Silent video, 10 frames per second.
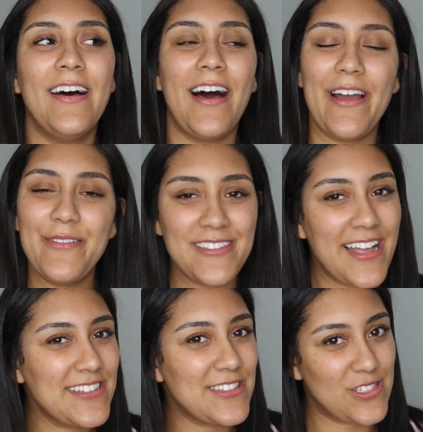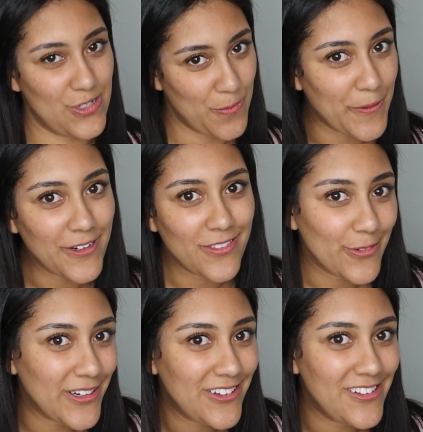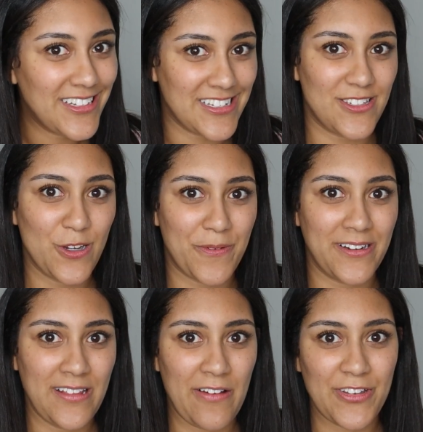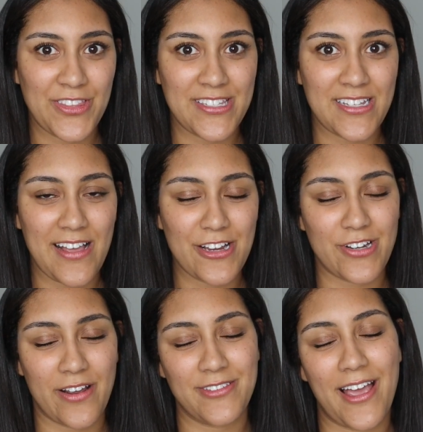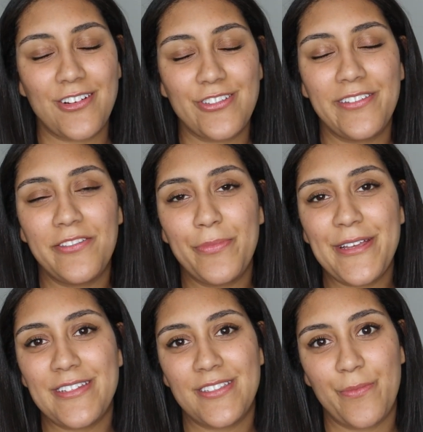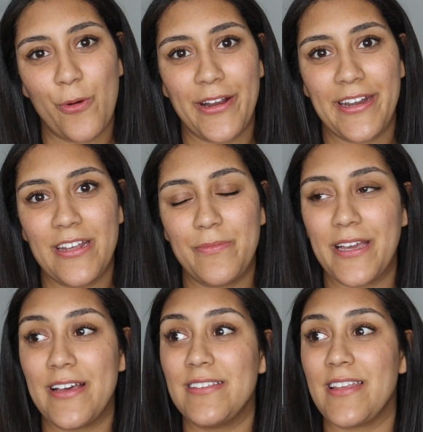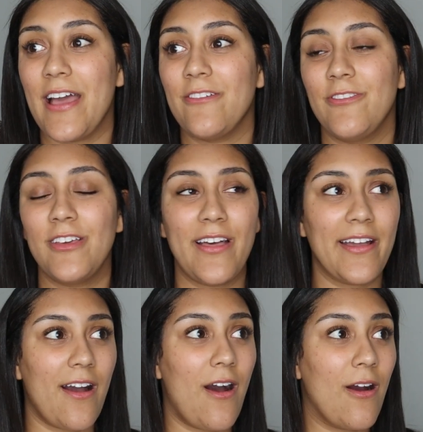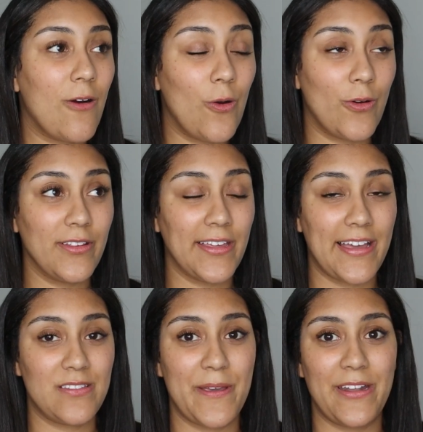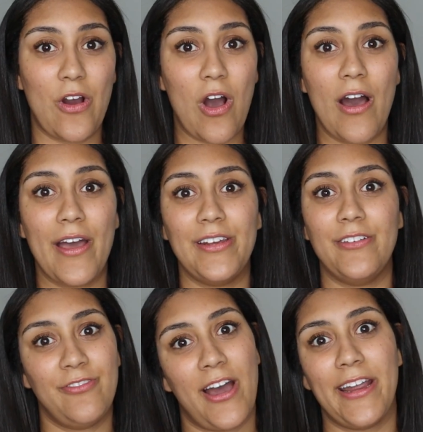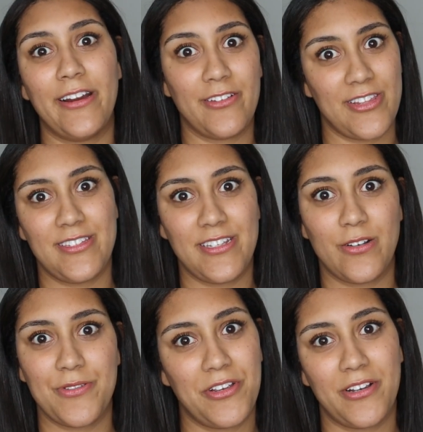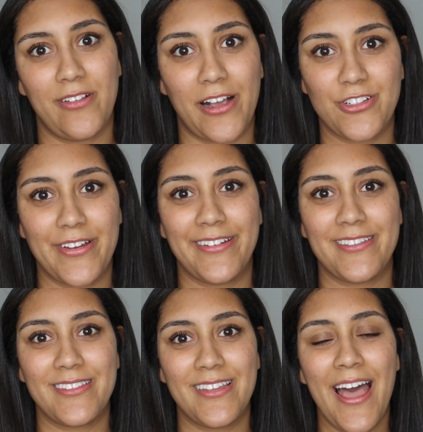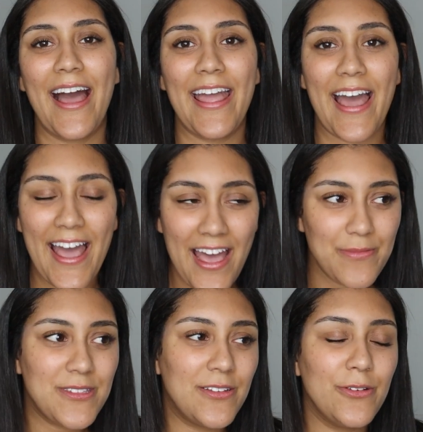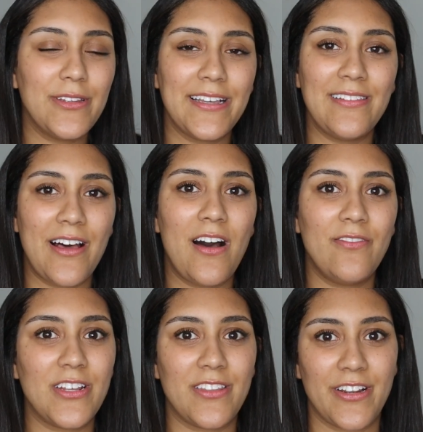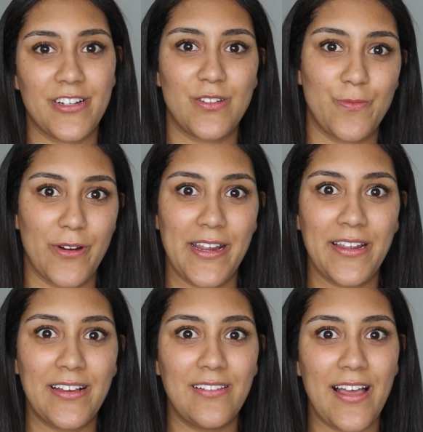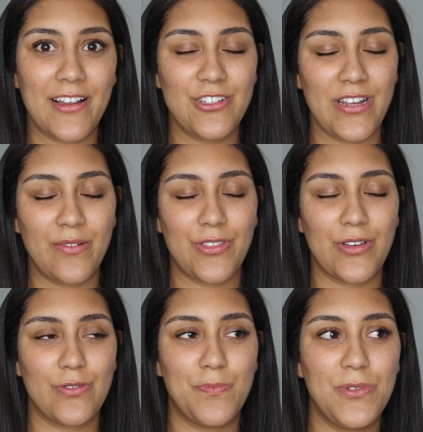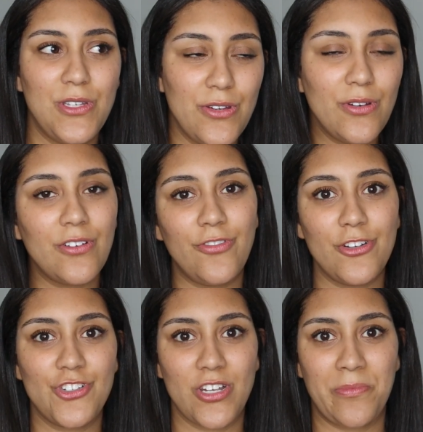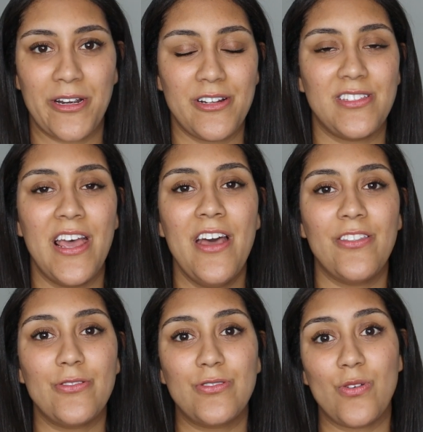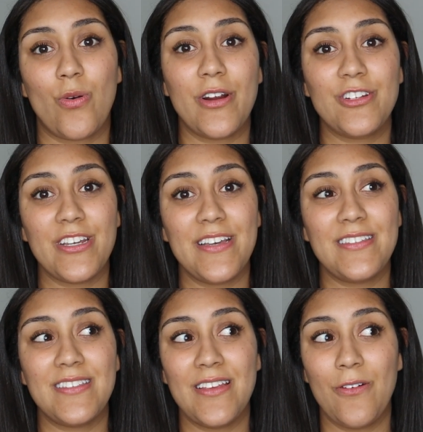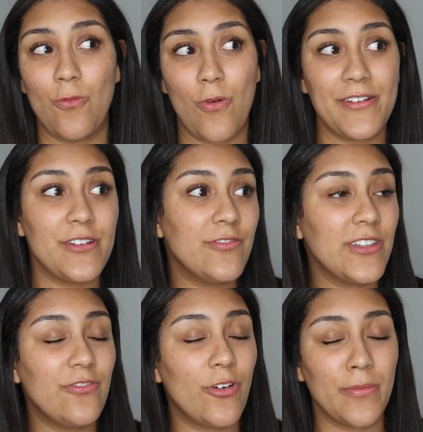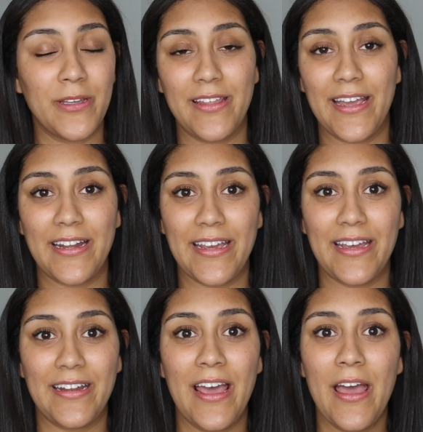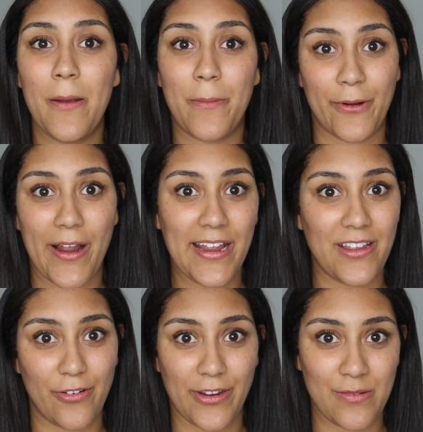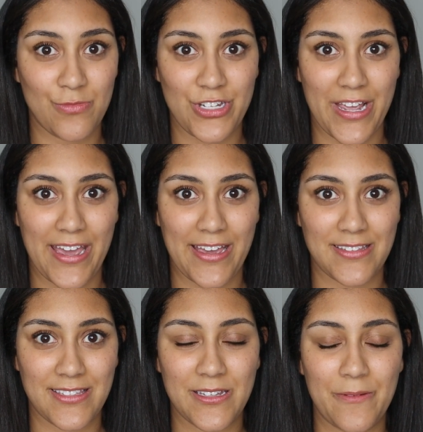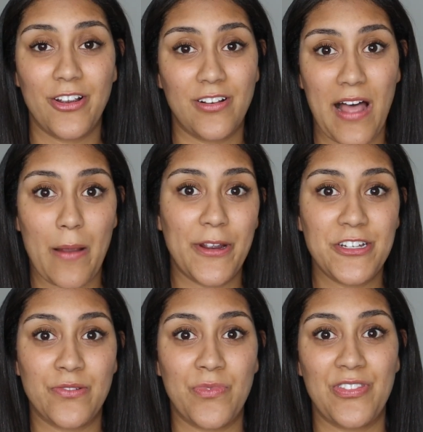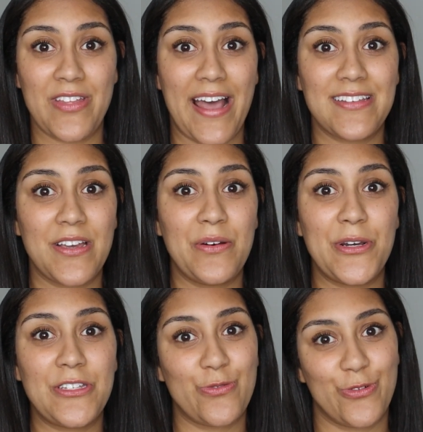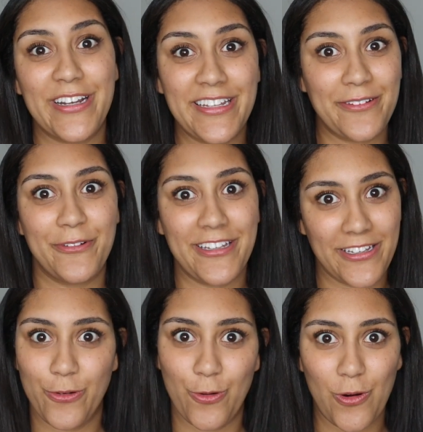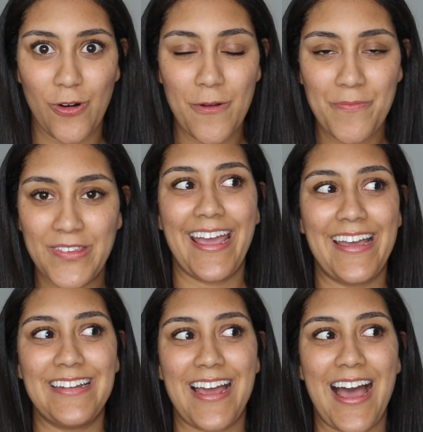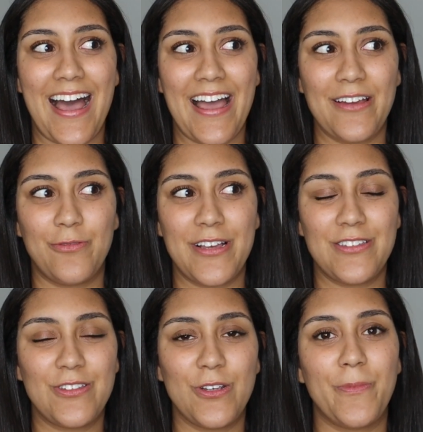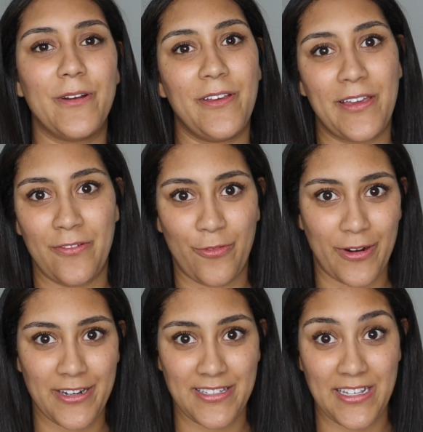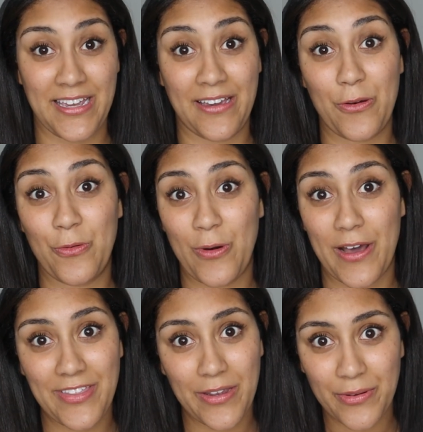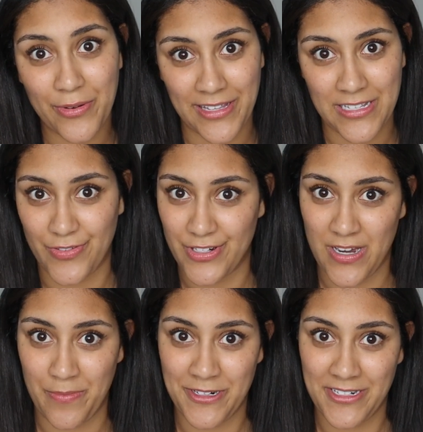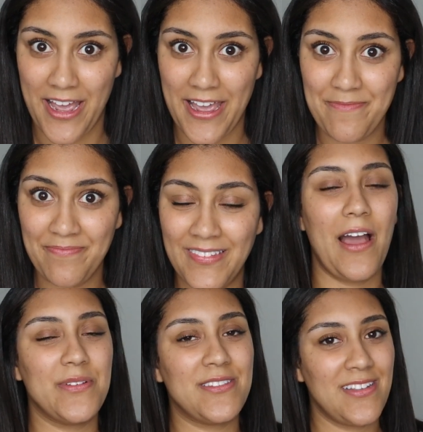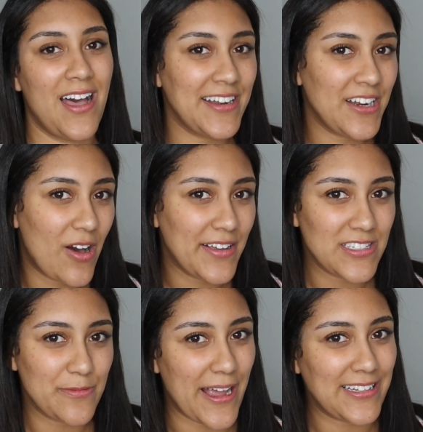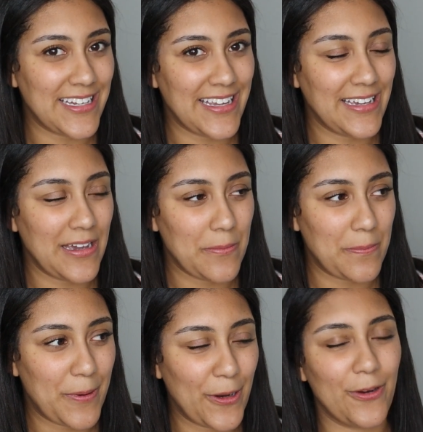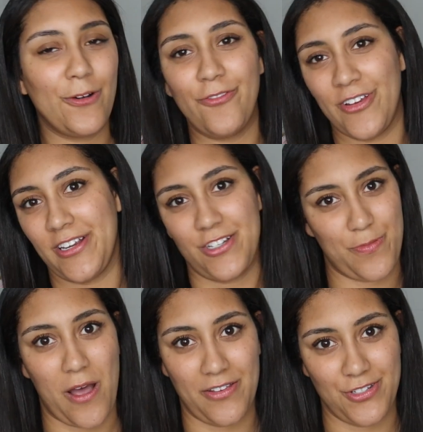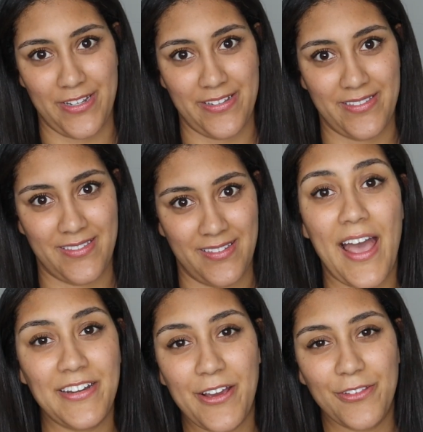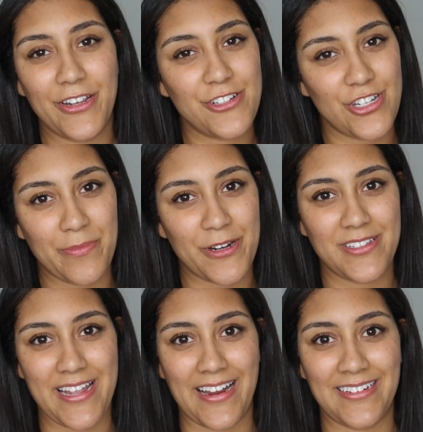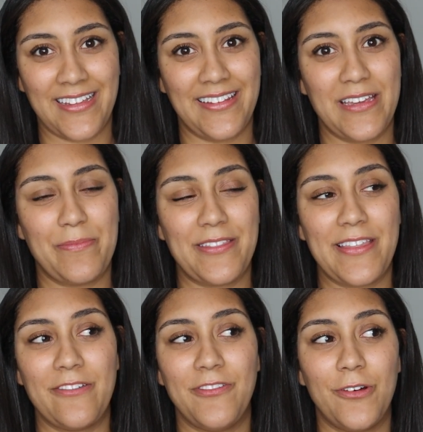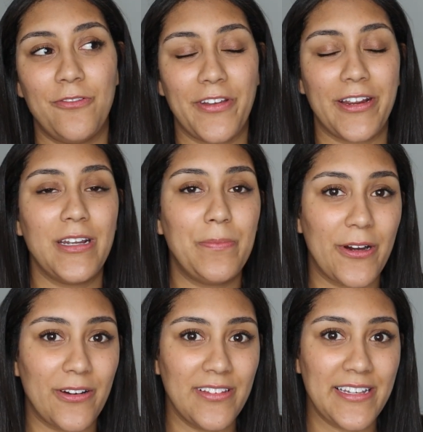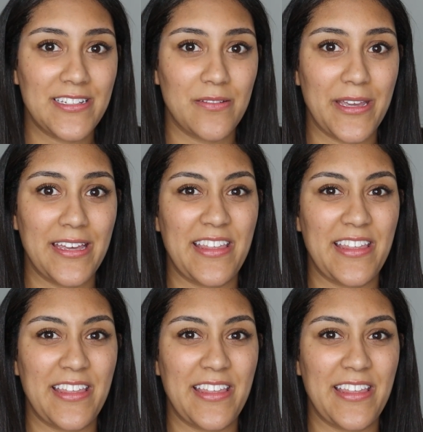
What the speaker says: I was not super thrilled and super in love with this collection. I was actually a little bit disappointed because I feel like Orly has been on fire this year with their collections. I absolutely loved their spring collection with those beautiful shimmers, those gorgeous, wonderfully formulated bright cream shades. Their collaboration with NASA was really, really cool, and I was super looking forward to seeing what they would release for summertime. I was not at all expecting pearl finish polishes. I know they're shimmers technically, but they feel very pearly to me.